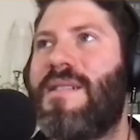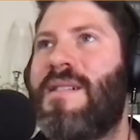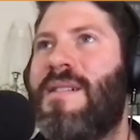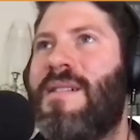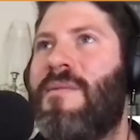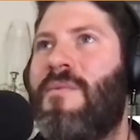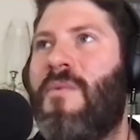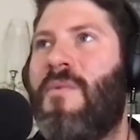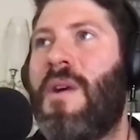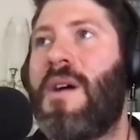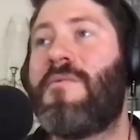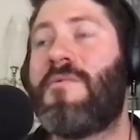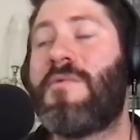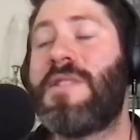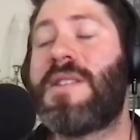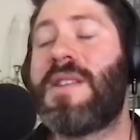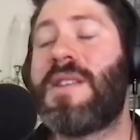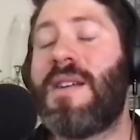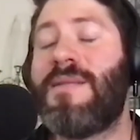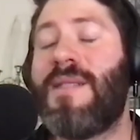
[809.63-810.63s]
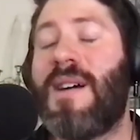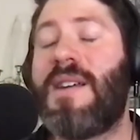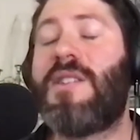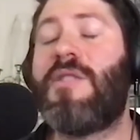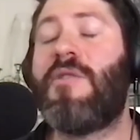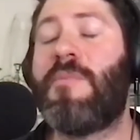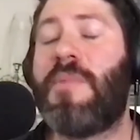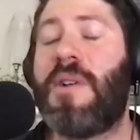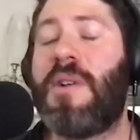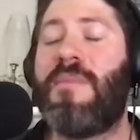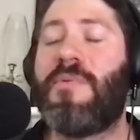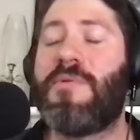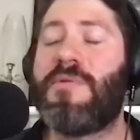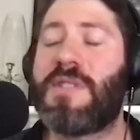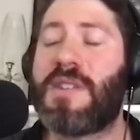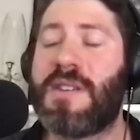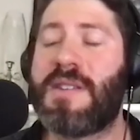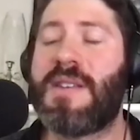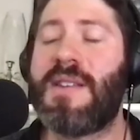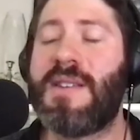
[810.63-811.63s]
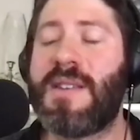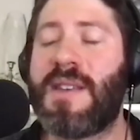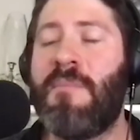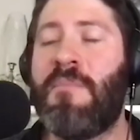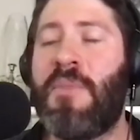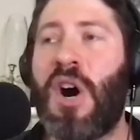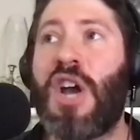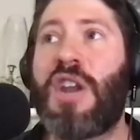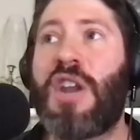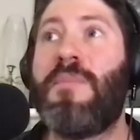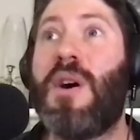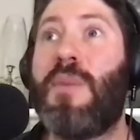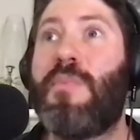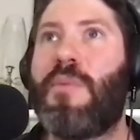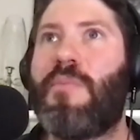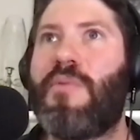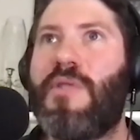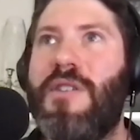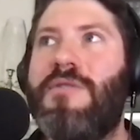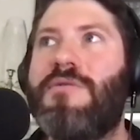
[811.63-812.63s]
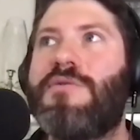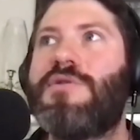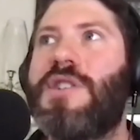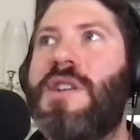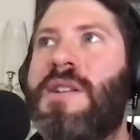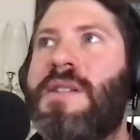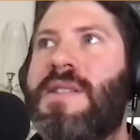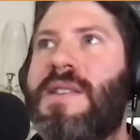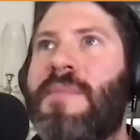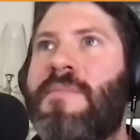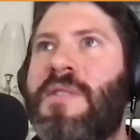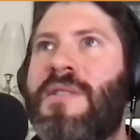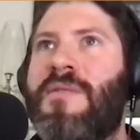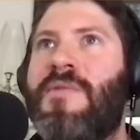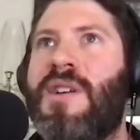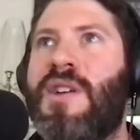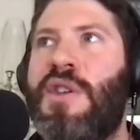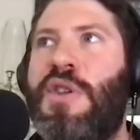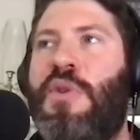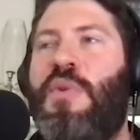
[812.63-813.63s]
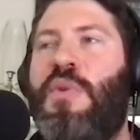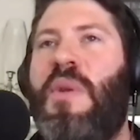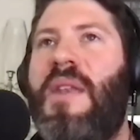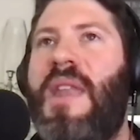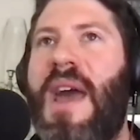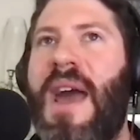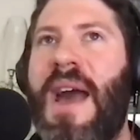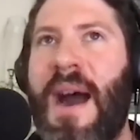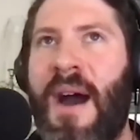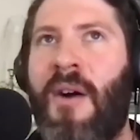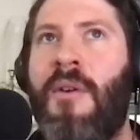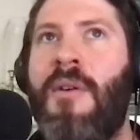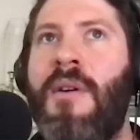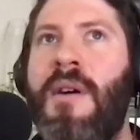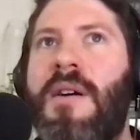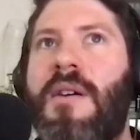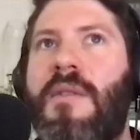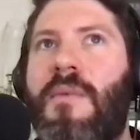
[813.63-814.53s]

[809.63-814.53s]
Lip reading: One reason I like your paper is because it is a bottom-up approach, and it's something we can do now.